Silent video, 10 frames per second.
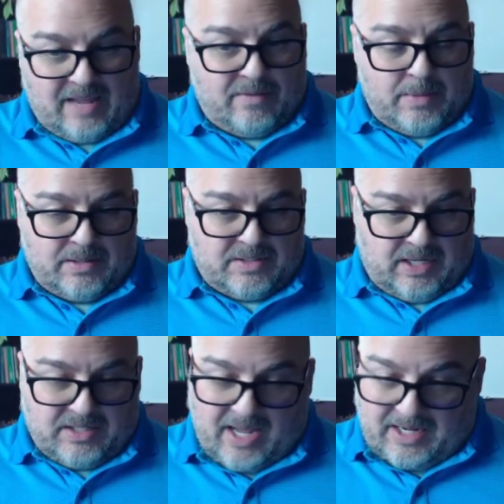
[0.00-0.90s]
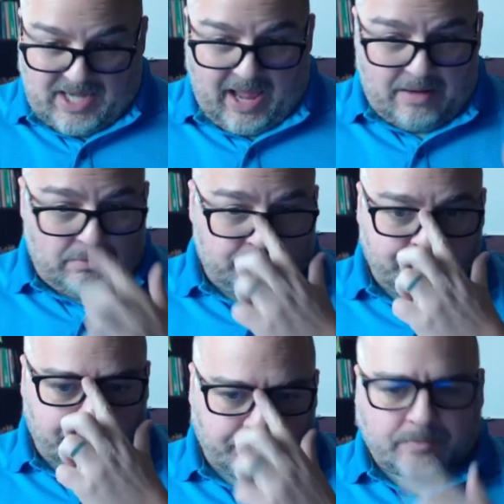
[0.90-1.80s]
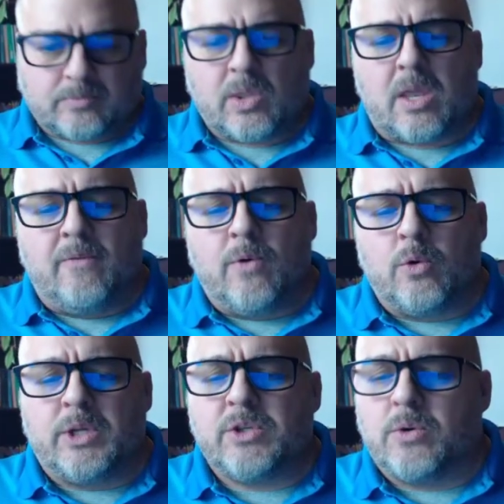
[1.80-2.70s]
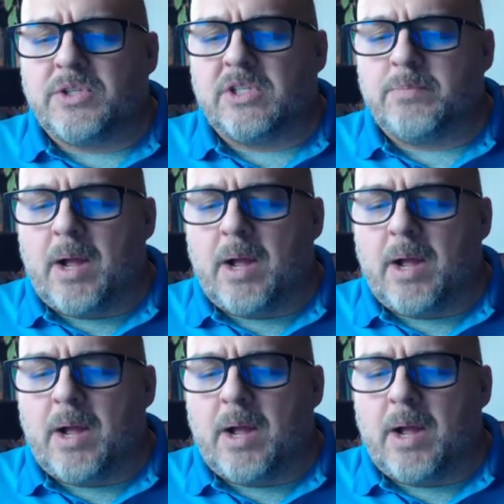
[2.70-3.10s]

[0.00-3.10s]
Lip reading: gave them a 6 out of 10 for resources